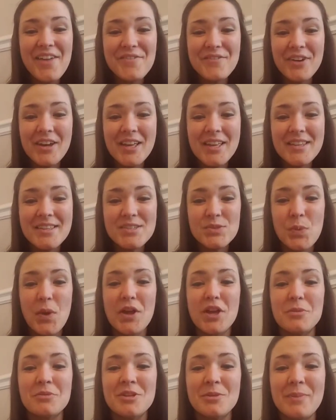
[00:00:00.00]
friends,
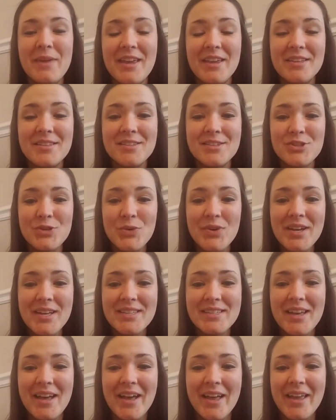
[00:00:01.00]
welcome to Make It Story
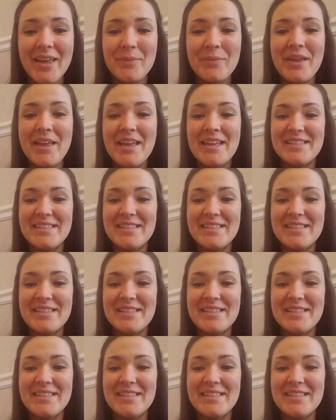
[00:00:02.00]
Time.